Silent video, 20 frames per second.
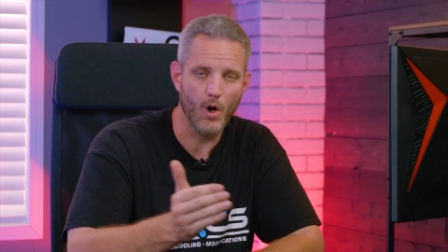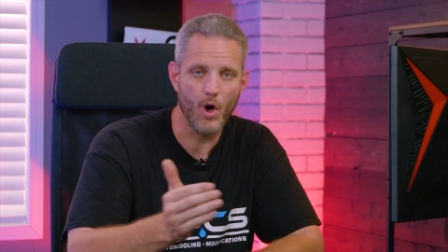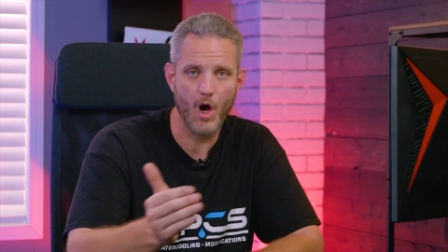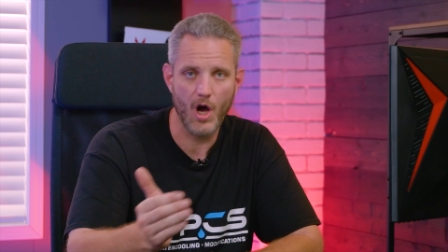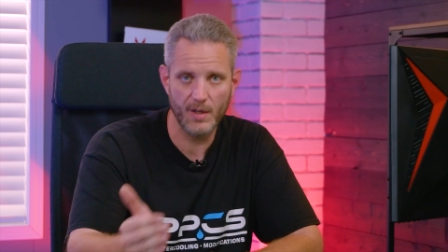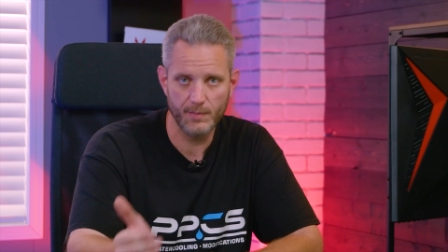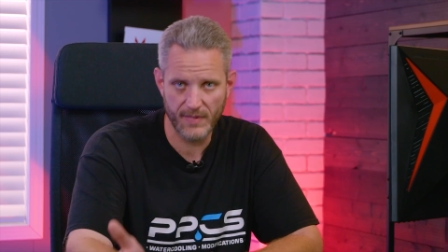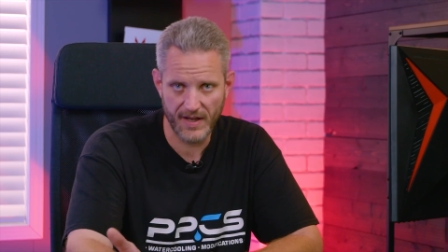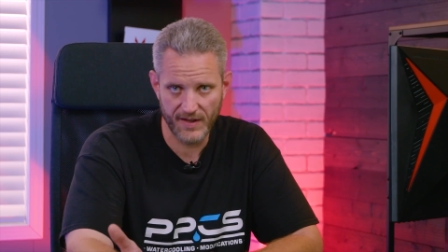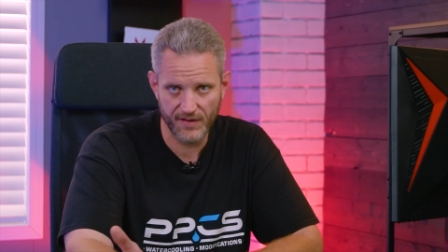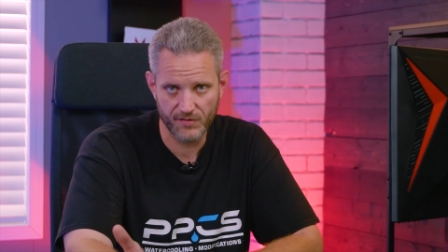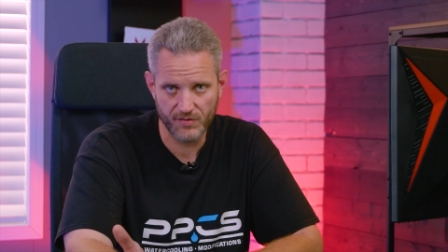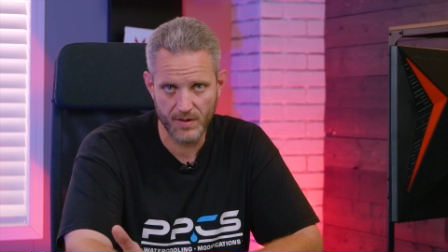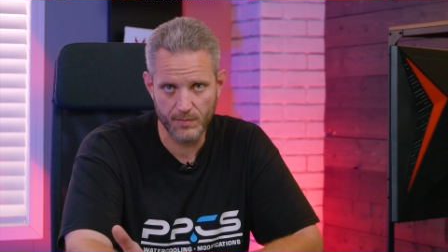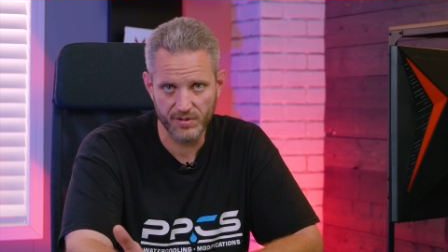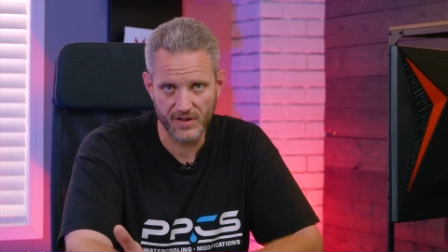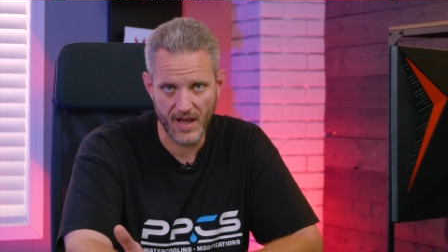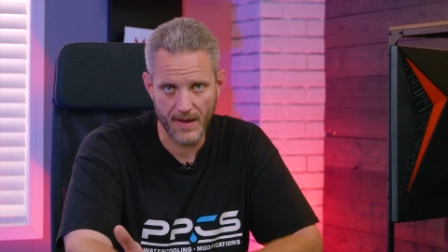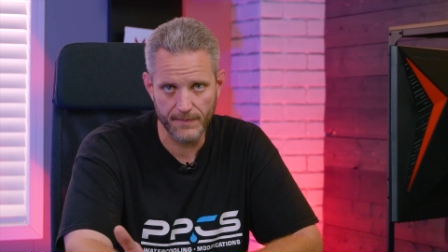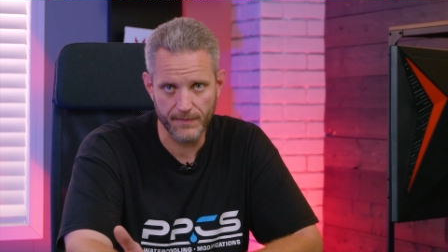on
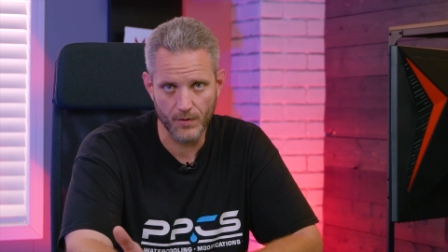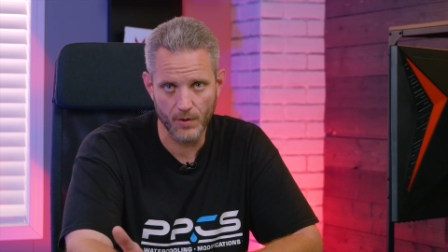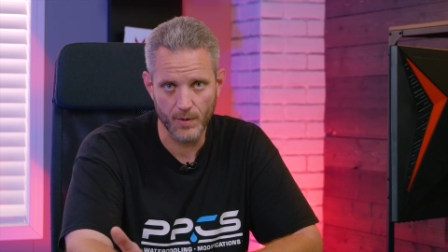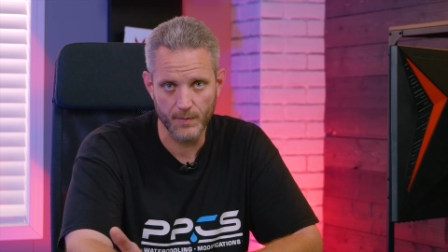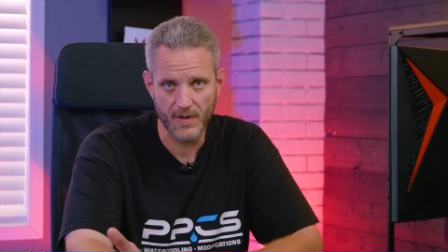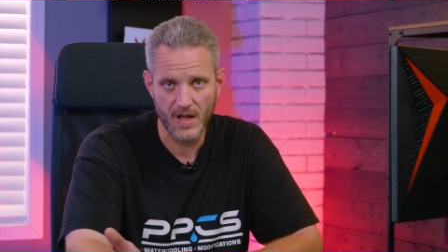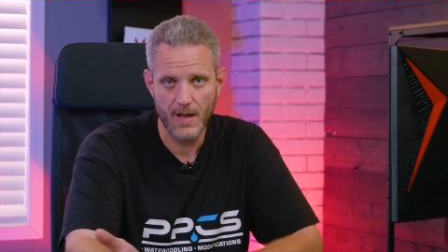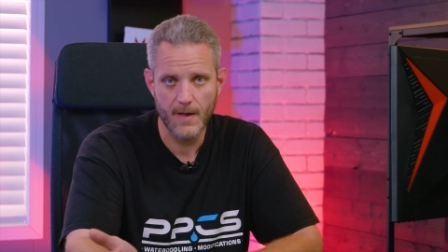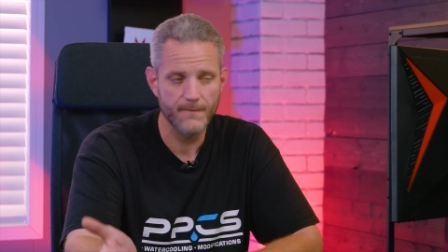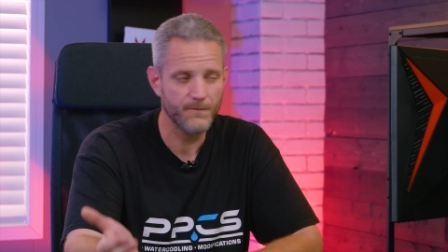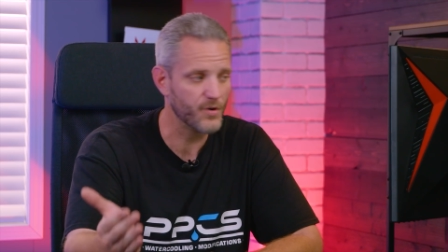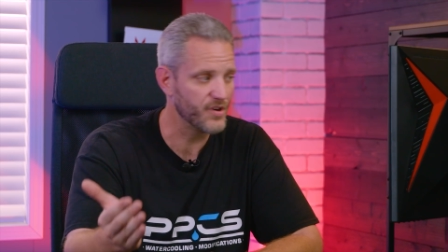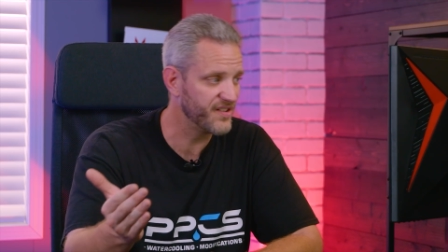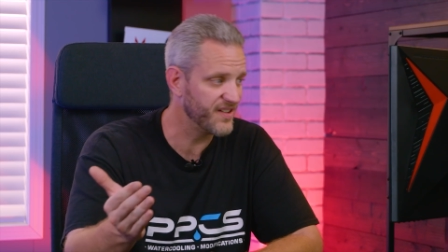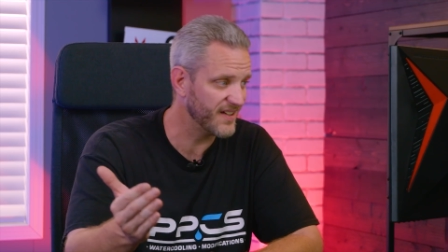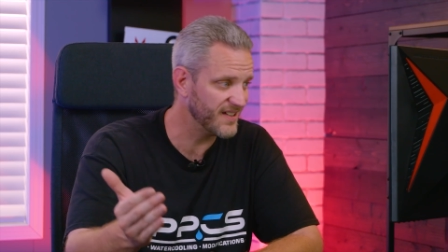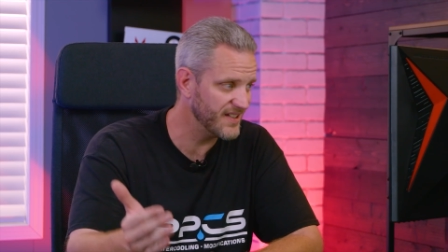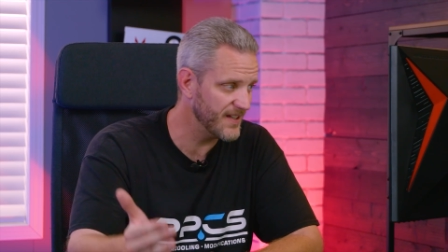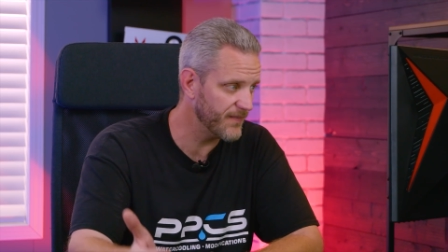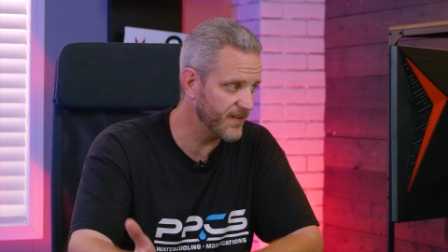mainstream platform for
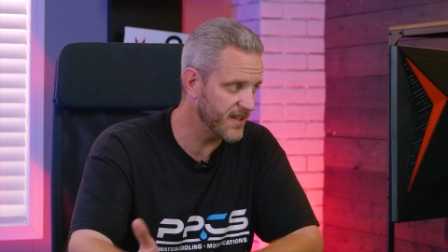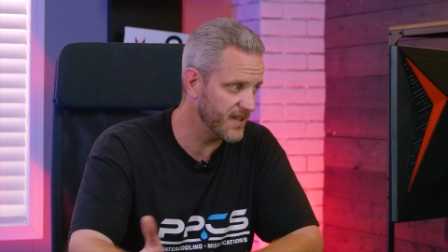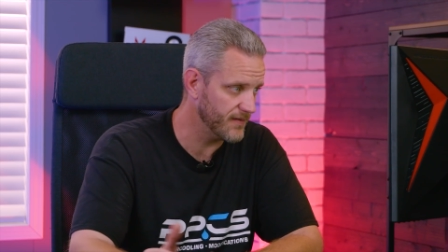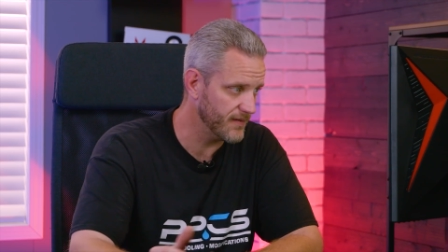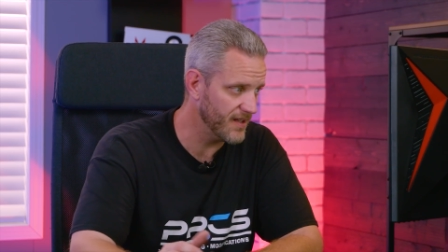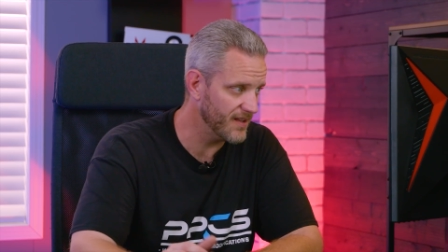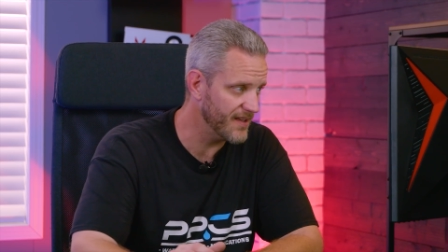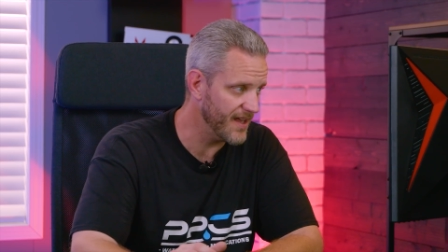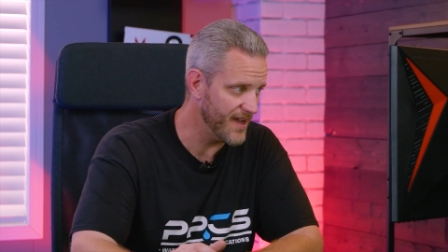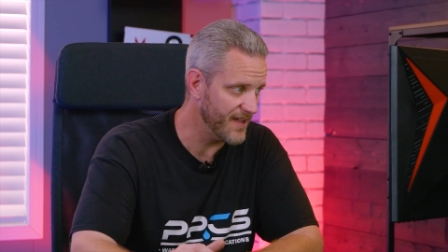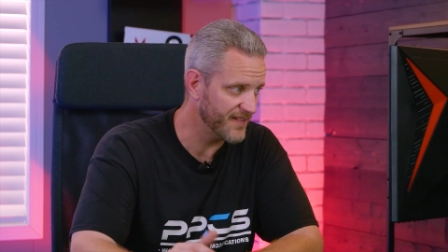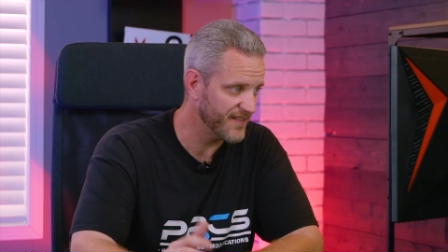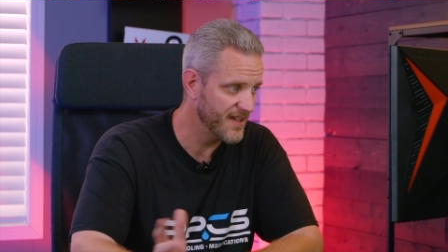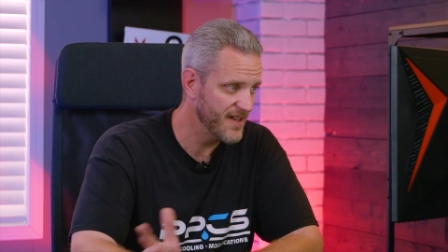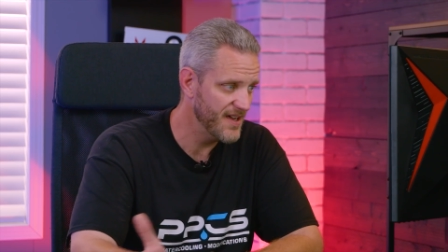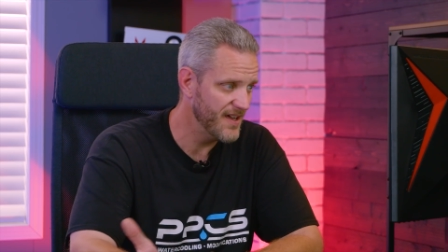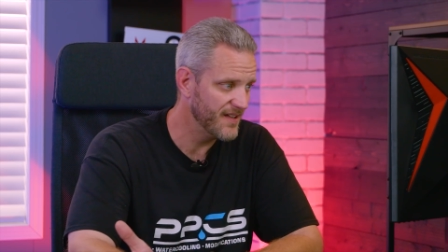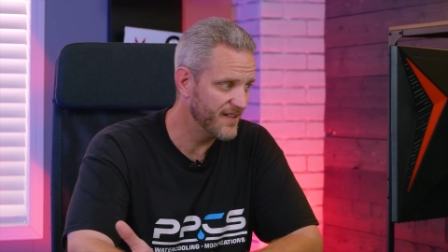significantly less